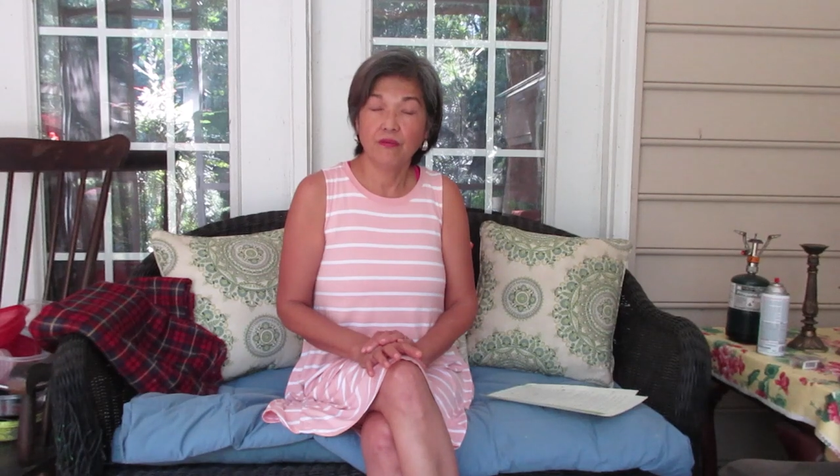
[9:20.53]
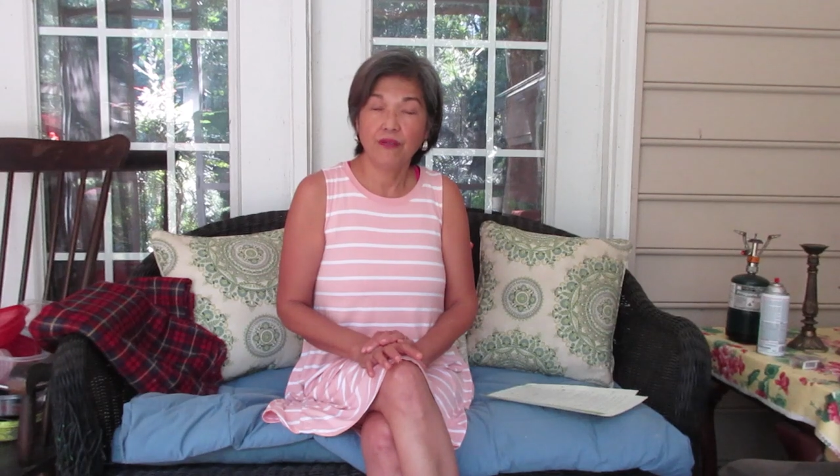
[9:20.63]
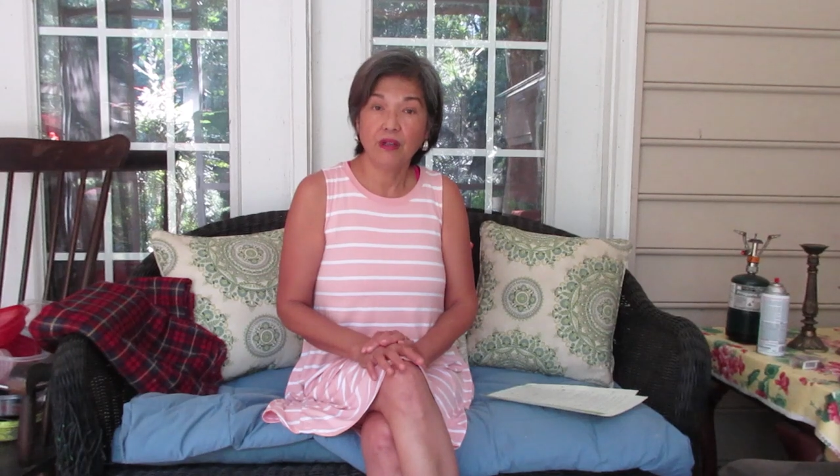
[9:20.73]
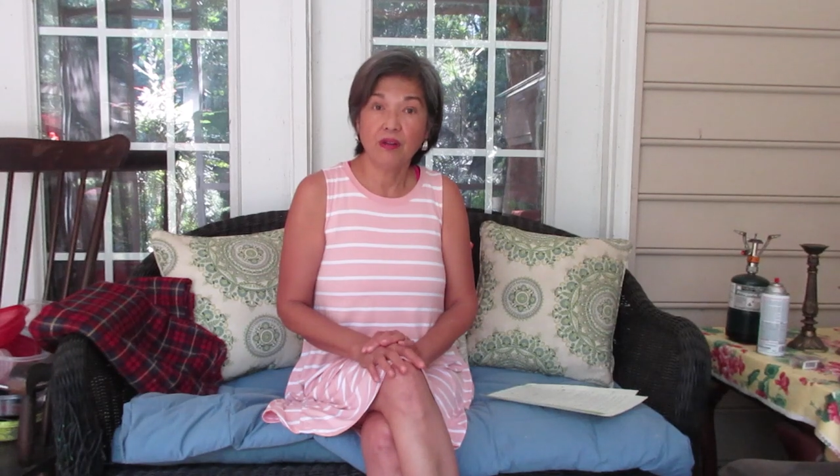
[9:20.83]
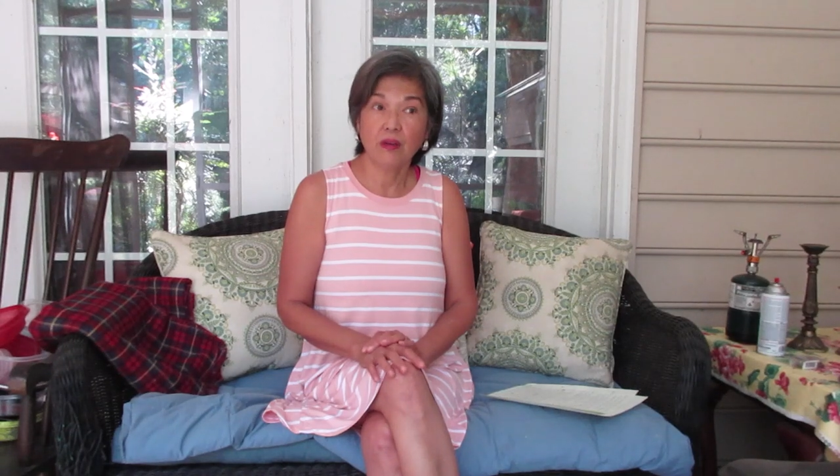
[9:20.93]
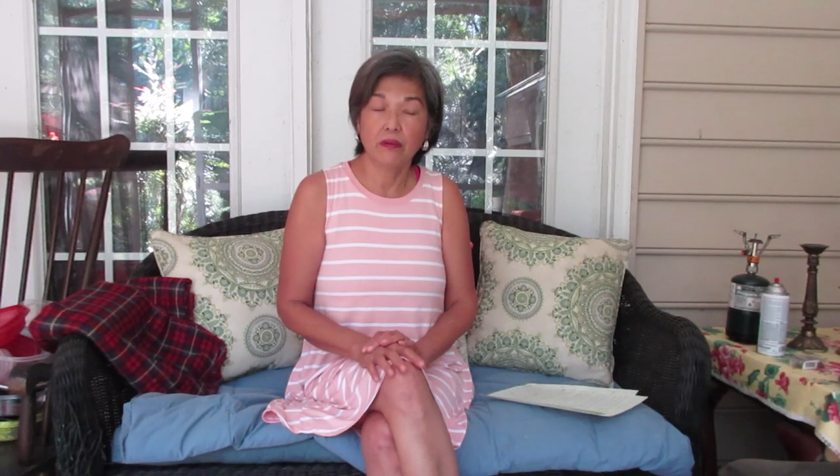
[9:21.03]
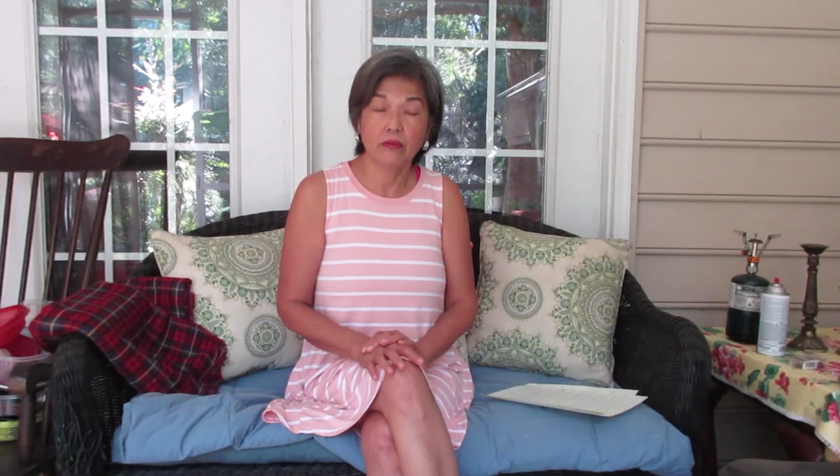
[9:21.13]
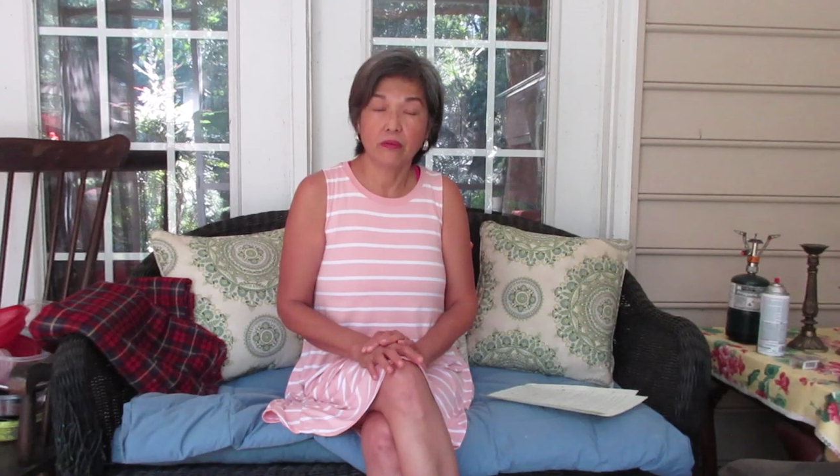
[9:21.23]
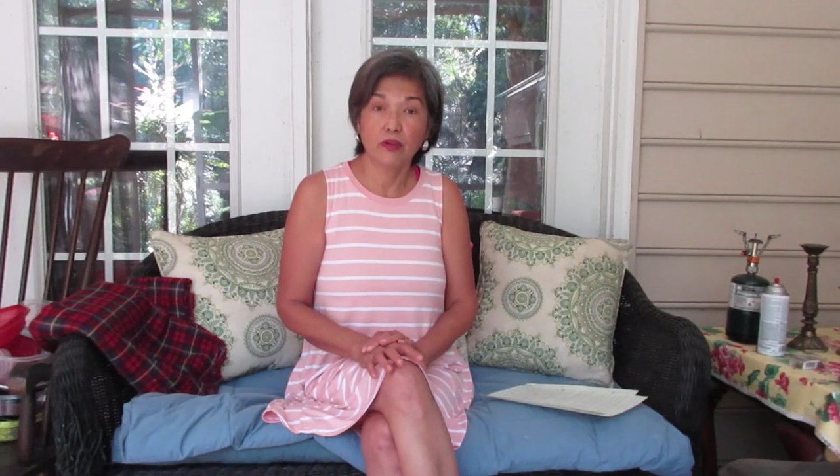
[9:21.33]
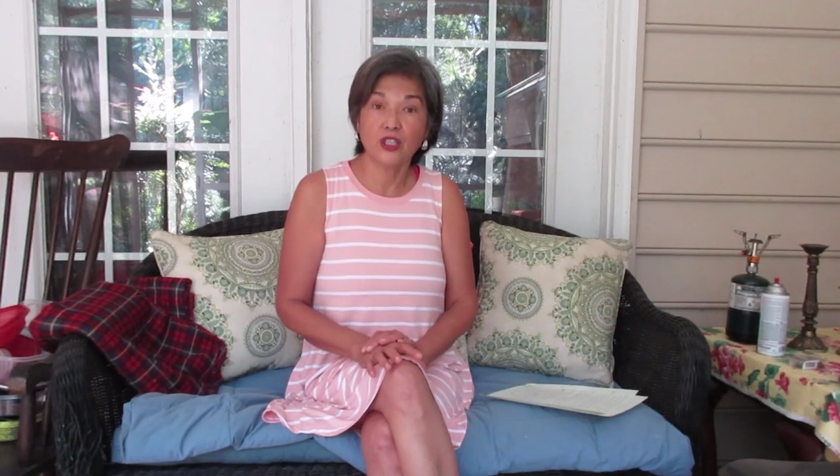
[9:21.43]
very
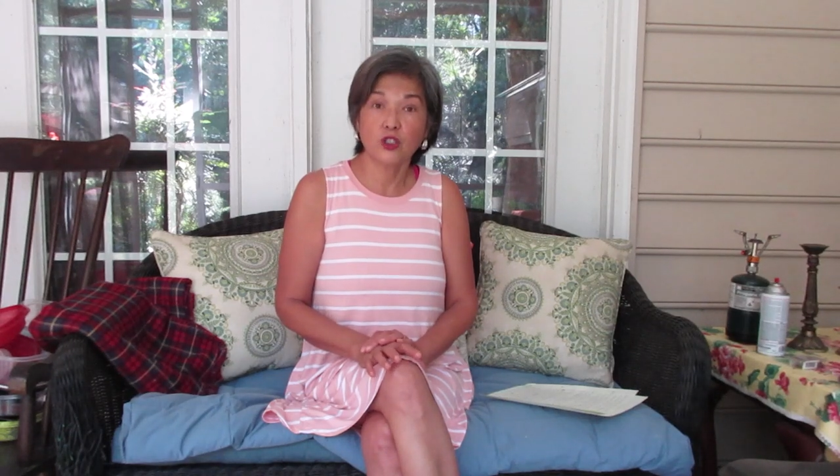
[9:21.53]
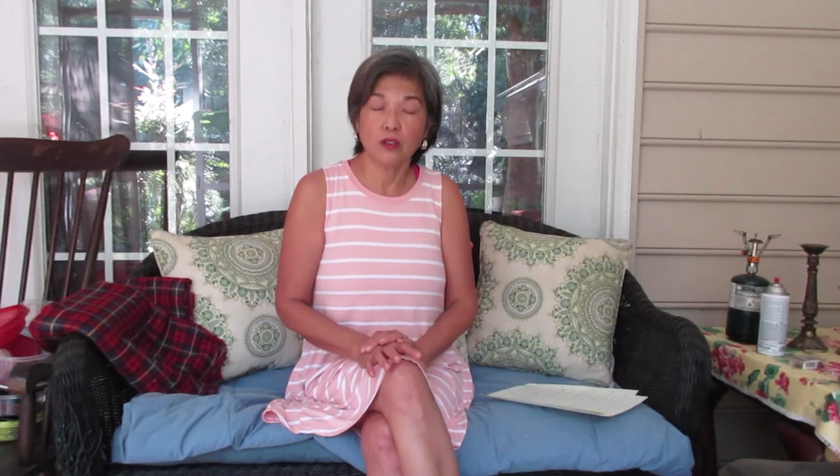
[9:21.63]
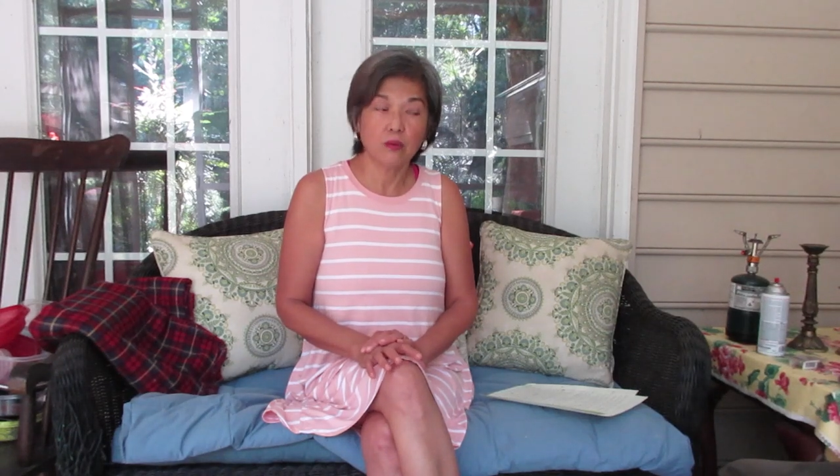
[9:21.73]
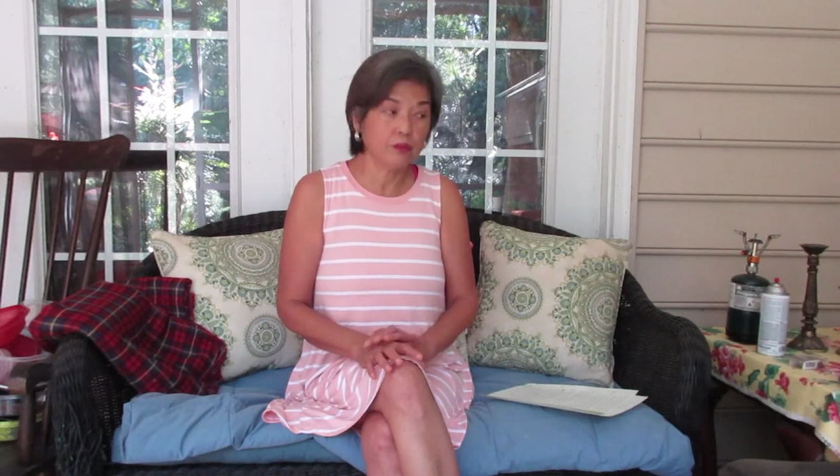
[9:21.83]
rich